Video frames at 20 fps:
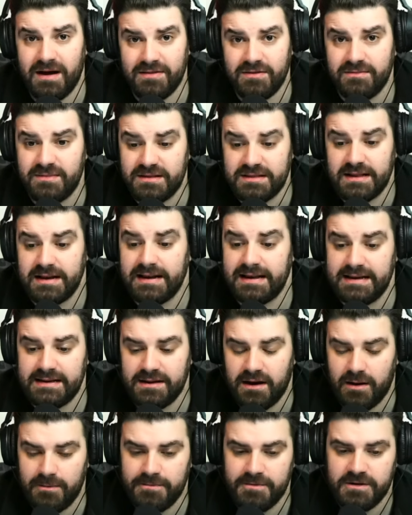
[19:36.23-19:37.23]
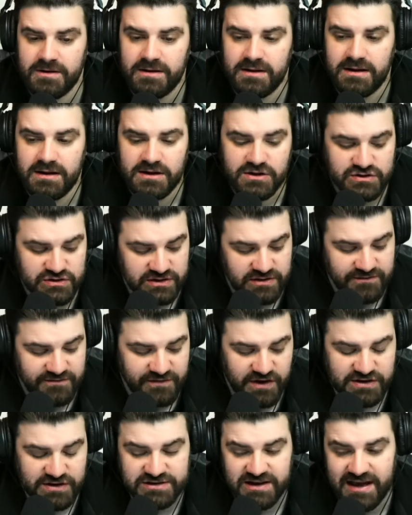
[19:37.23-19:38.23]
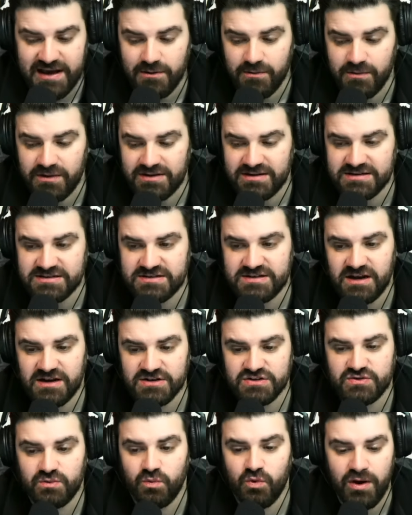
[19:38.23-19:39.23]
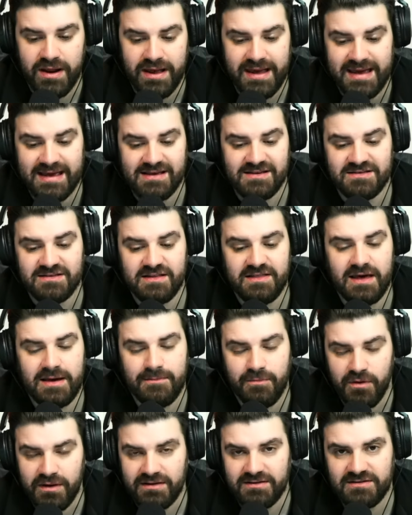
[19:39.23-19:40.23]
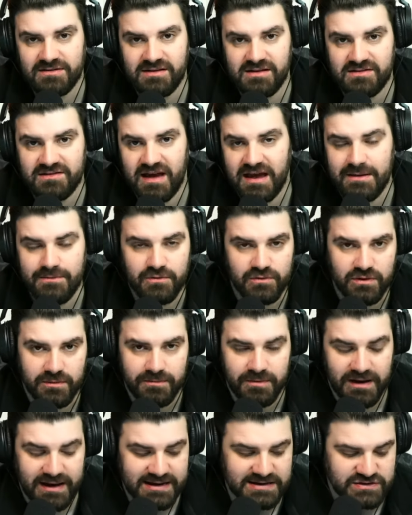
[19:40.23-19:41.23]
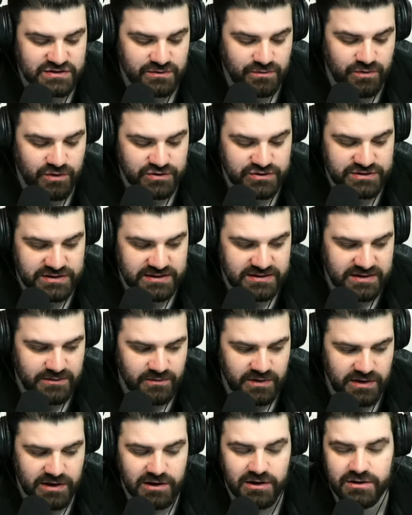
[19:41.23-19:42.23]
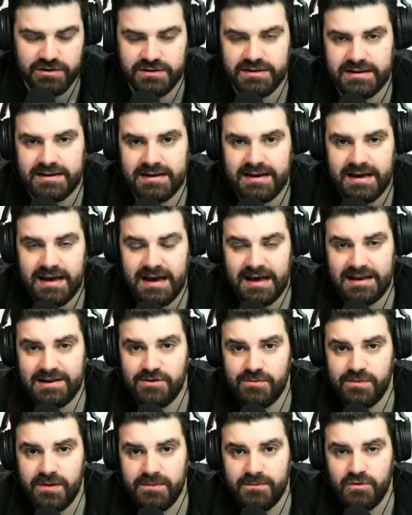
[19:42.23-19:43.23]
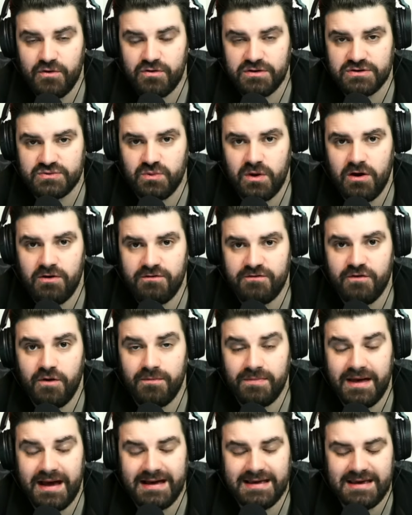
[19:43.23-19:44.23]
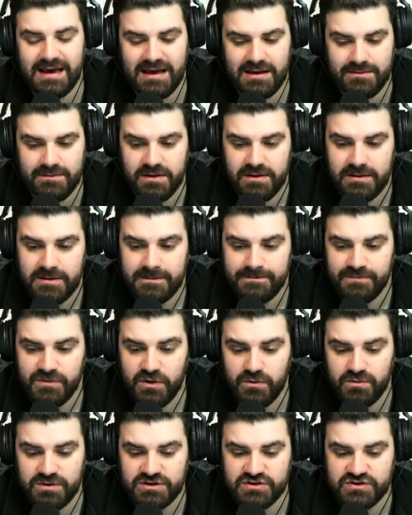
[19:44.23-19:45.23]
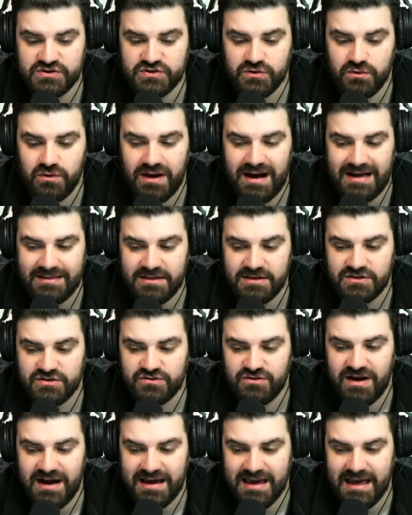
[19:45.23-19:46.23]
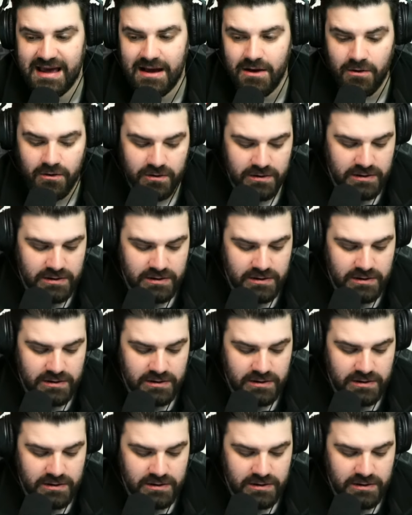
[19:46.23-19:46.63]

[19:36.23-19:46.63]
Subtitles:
them in the lead up to the first leg. We discussed what it is that they bring to the table, the players to watch. And I think we learned a little bit more as well from that game that we saw at the Dragao